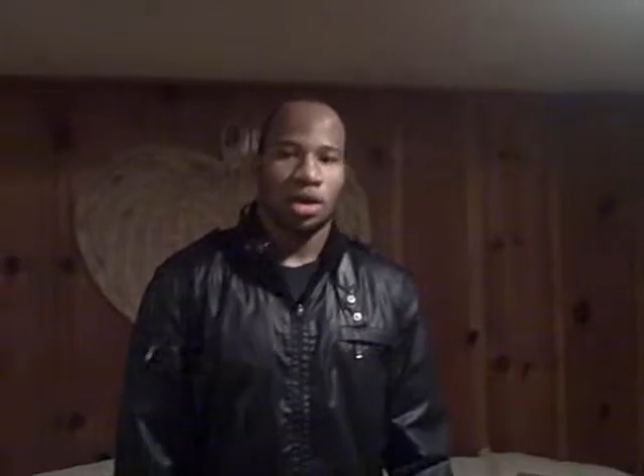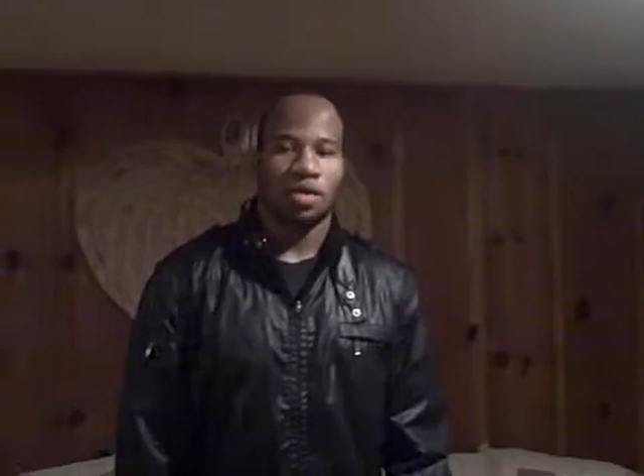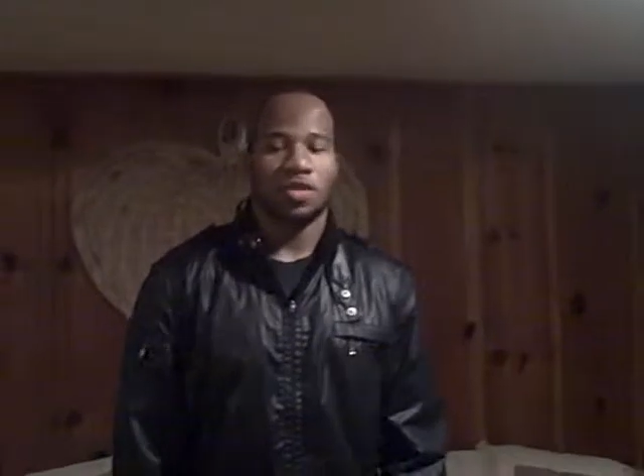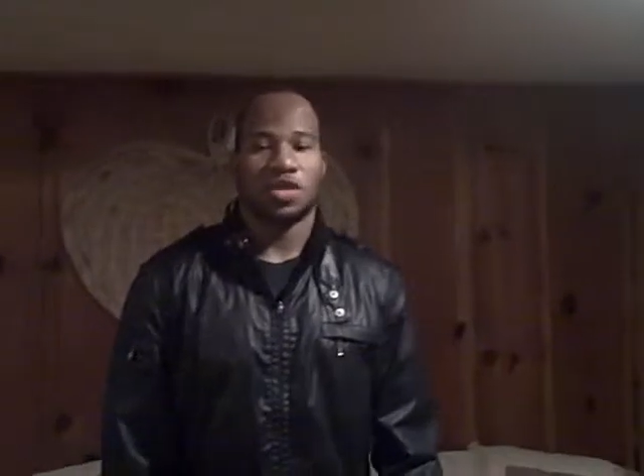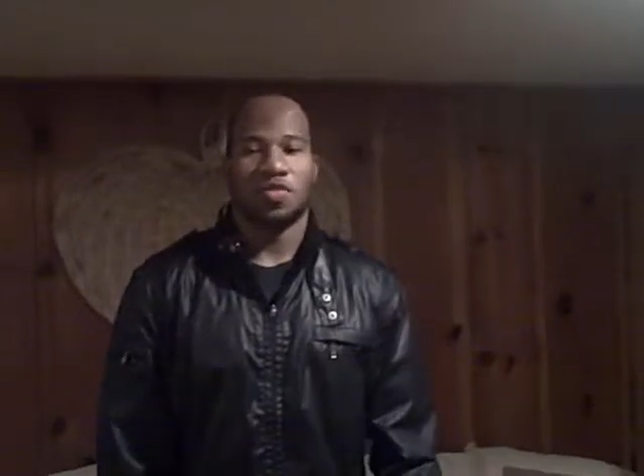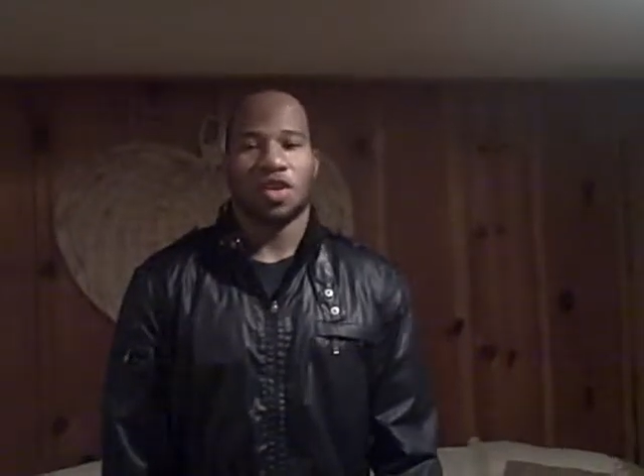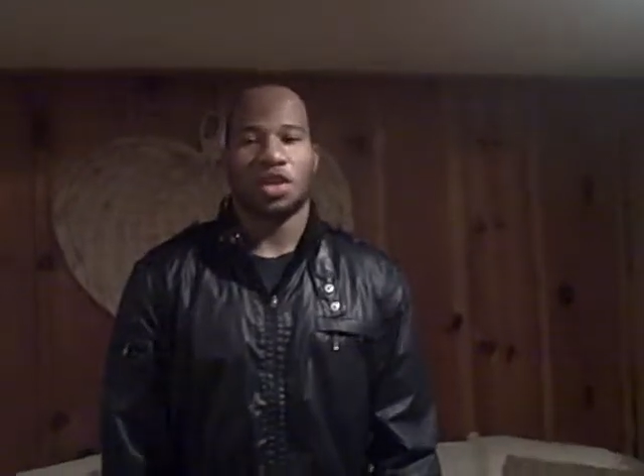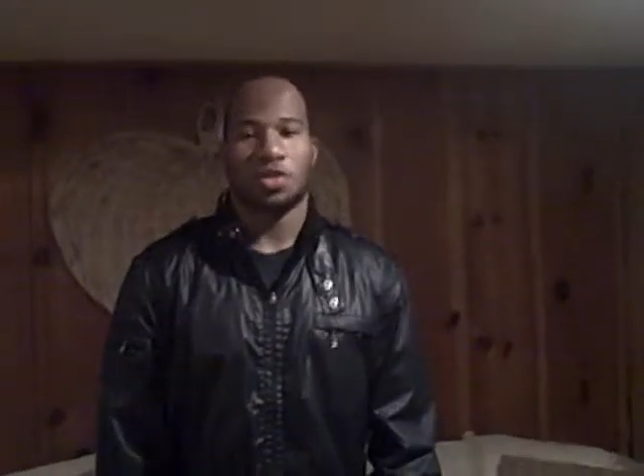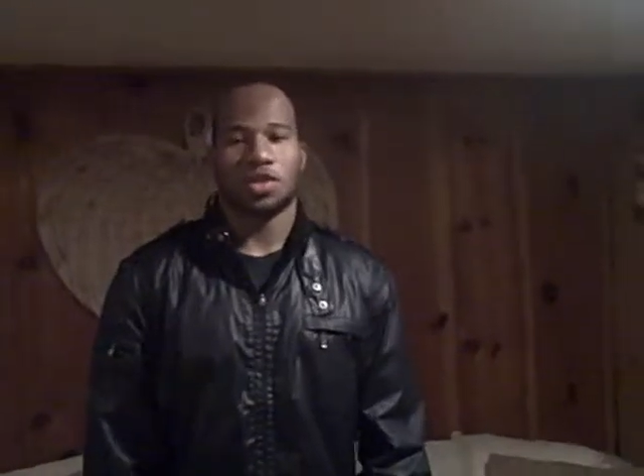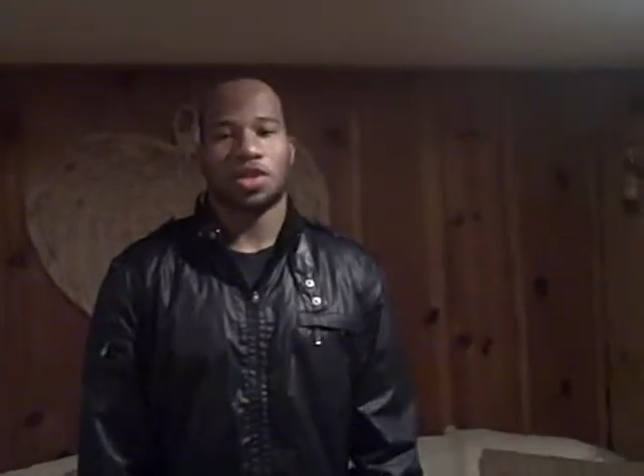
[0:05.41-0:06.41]
of this
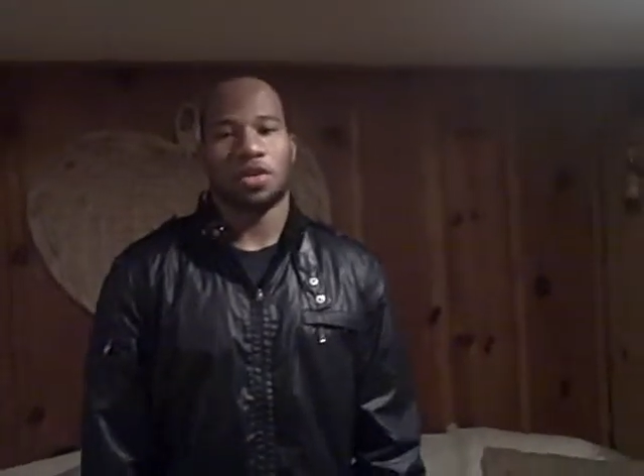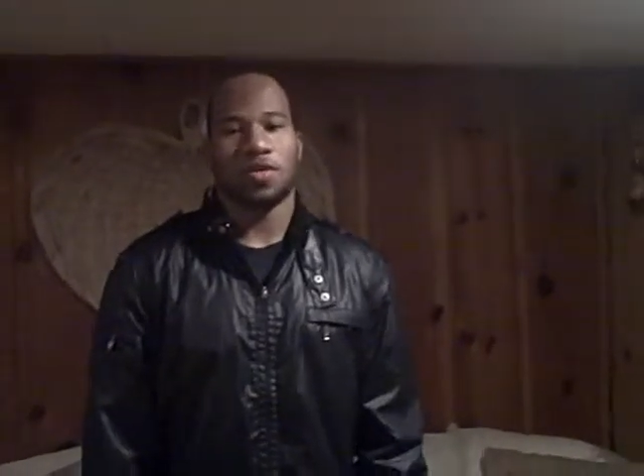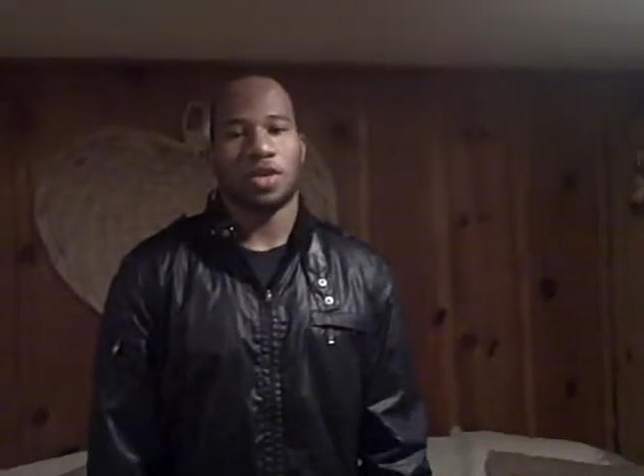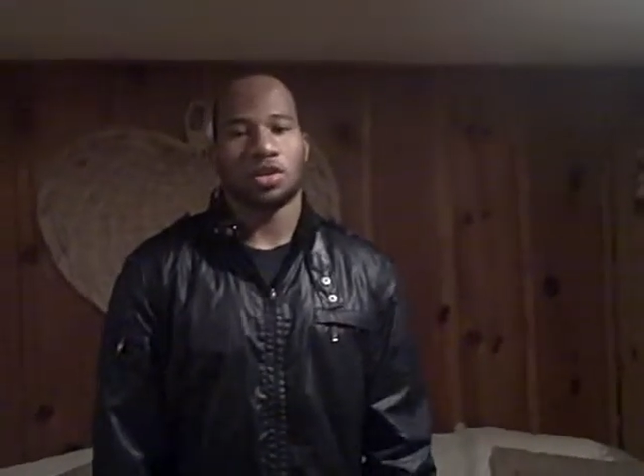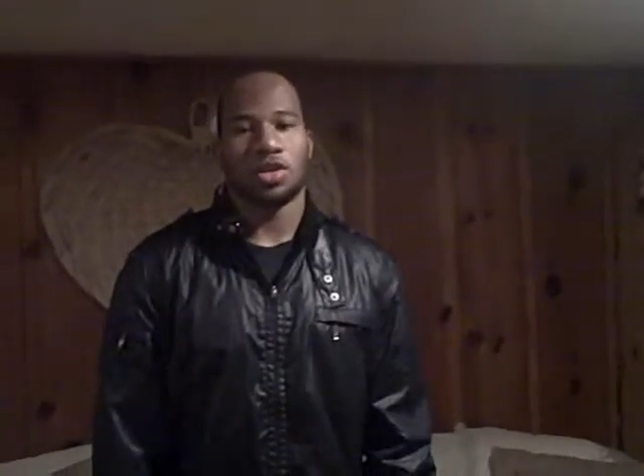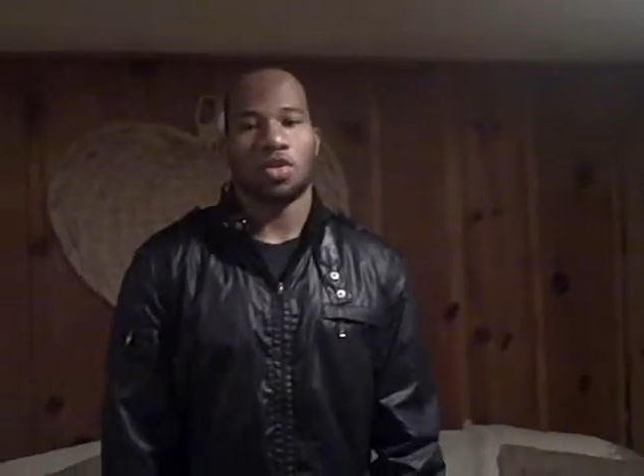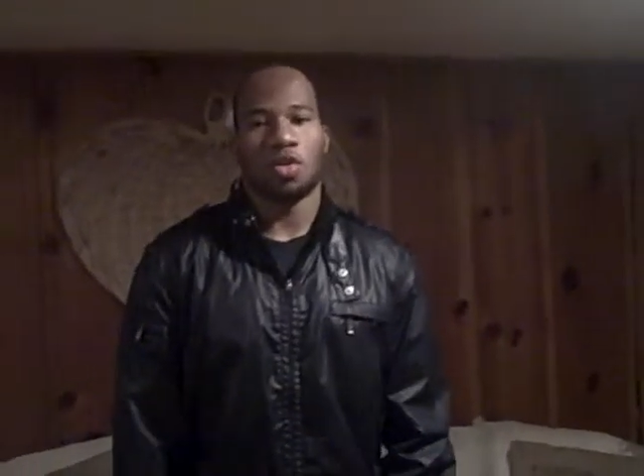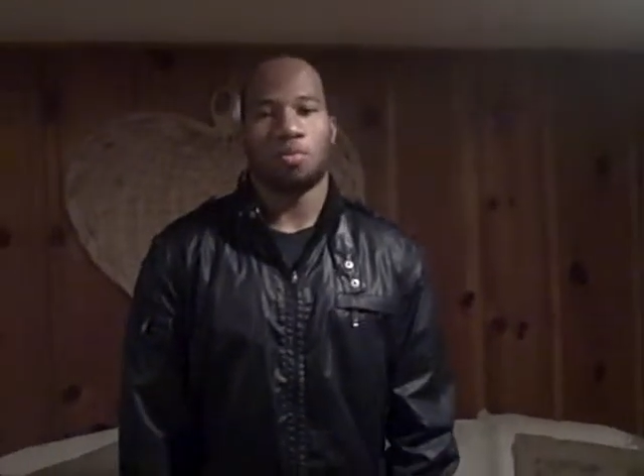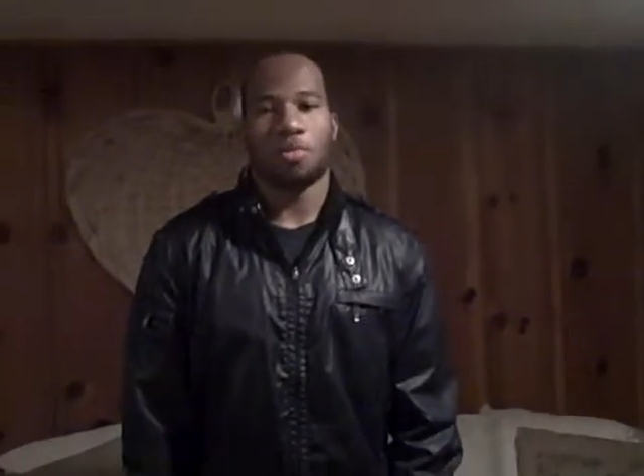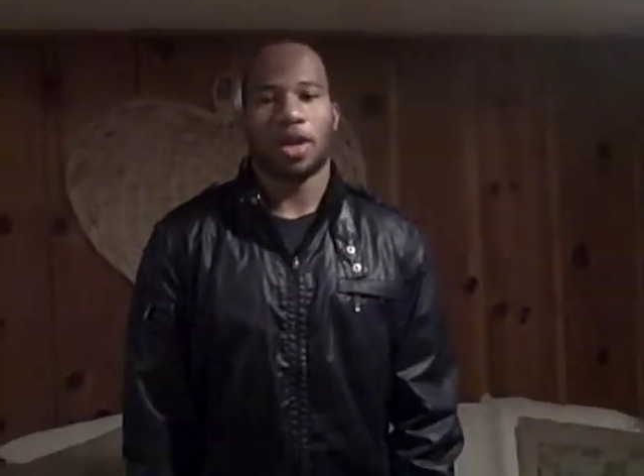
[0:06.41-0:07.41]
video series
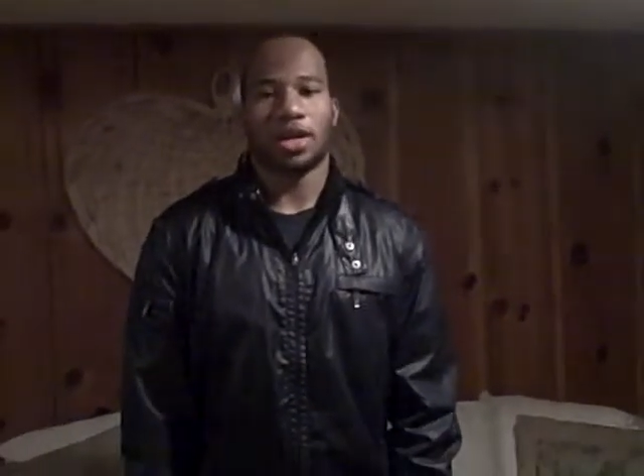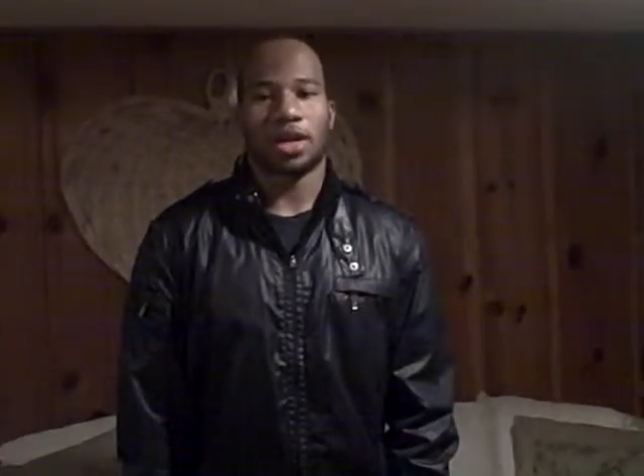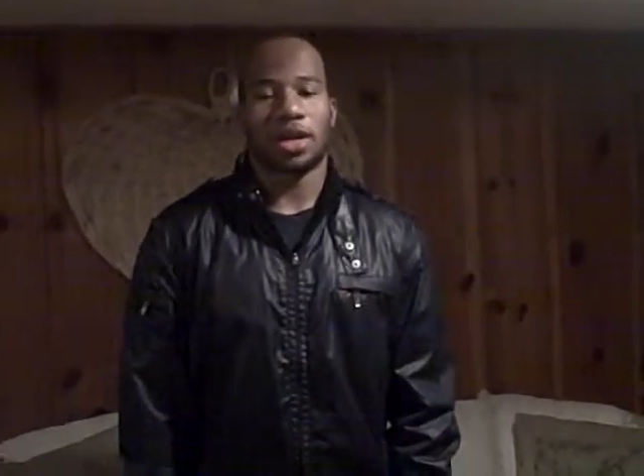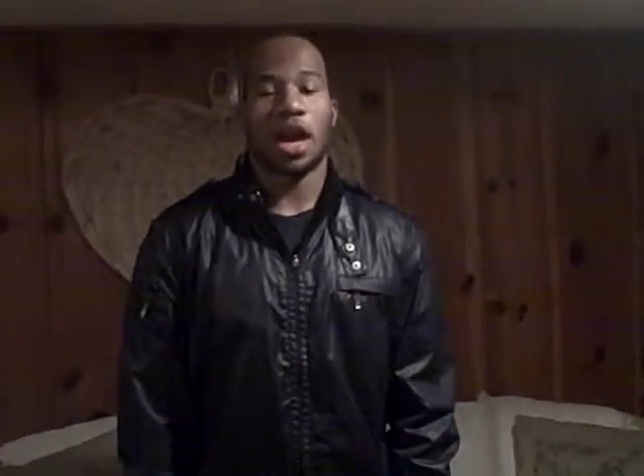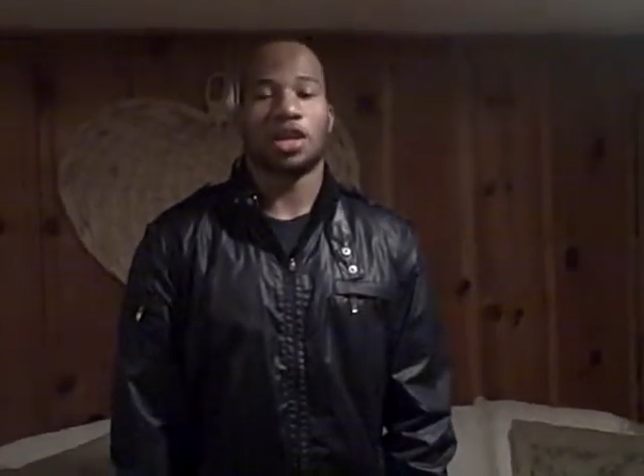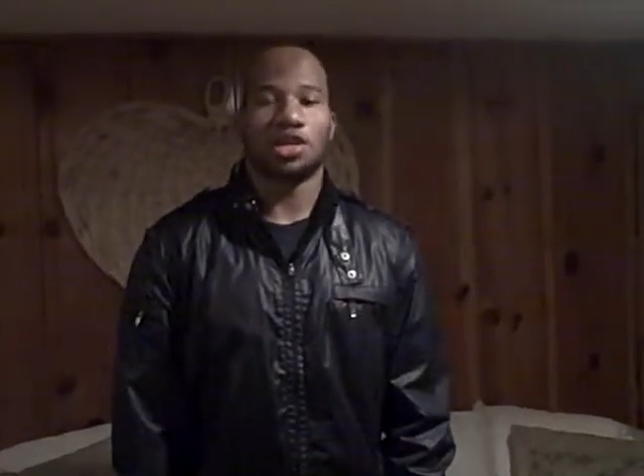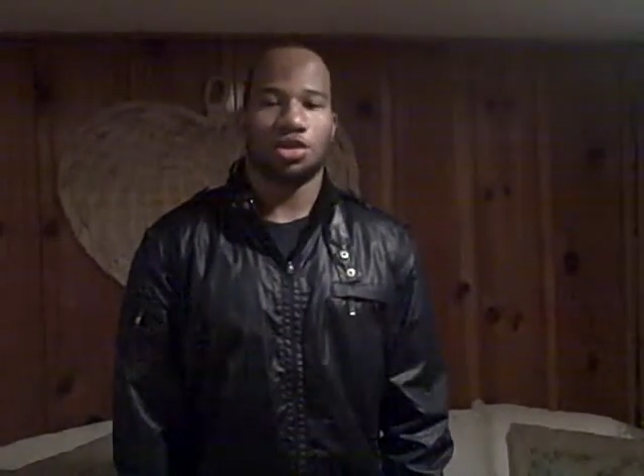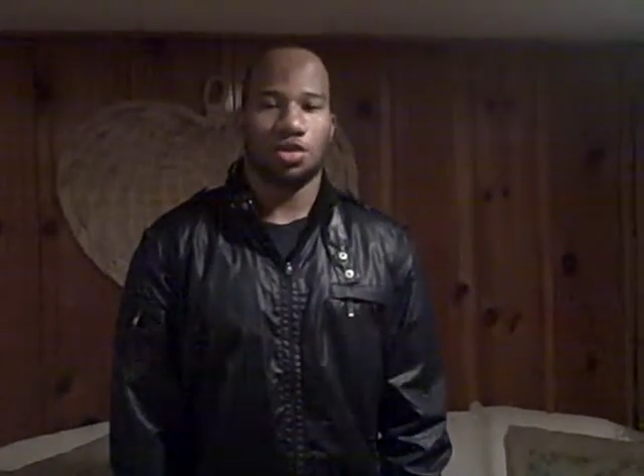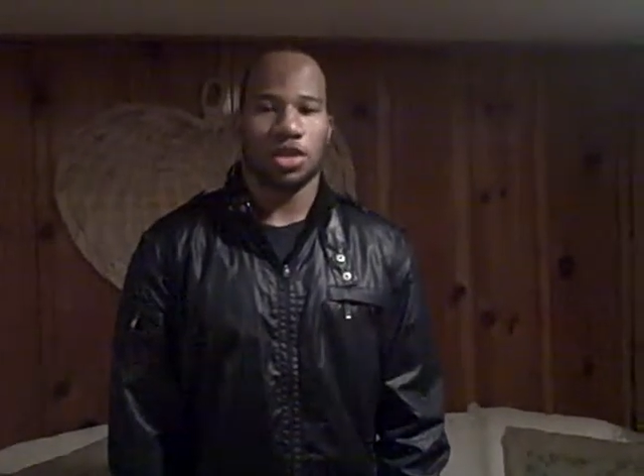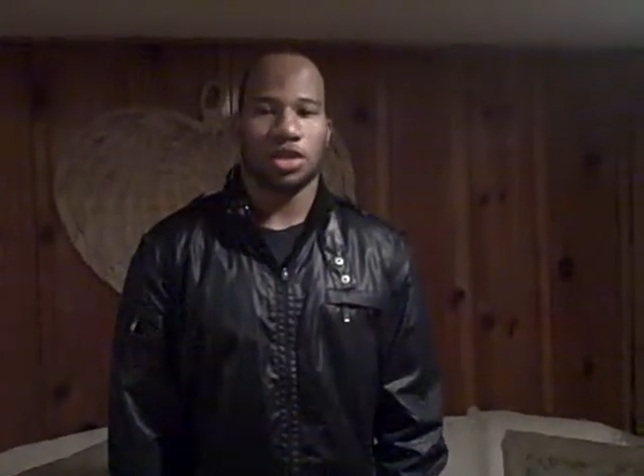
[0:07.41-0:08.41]
on pregnant college
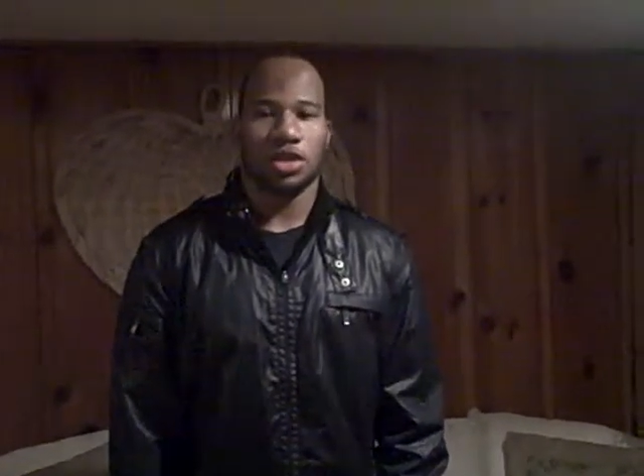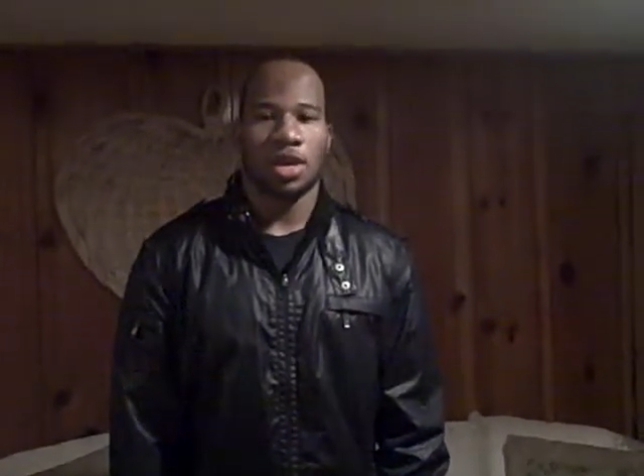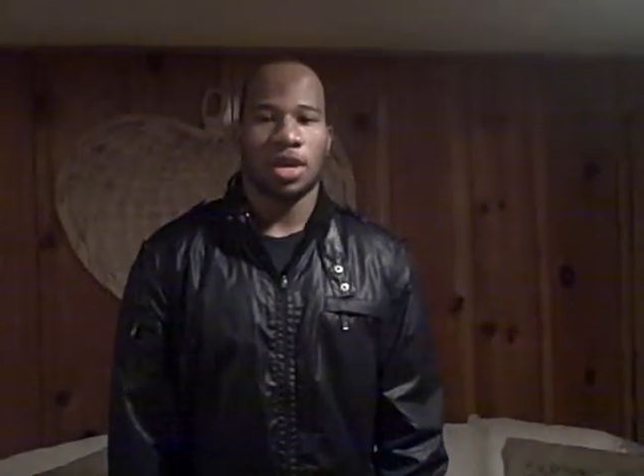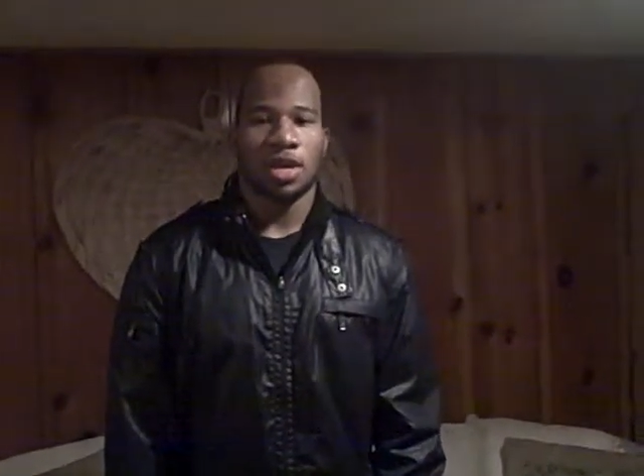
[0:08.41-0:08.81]
students.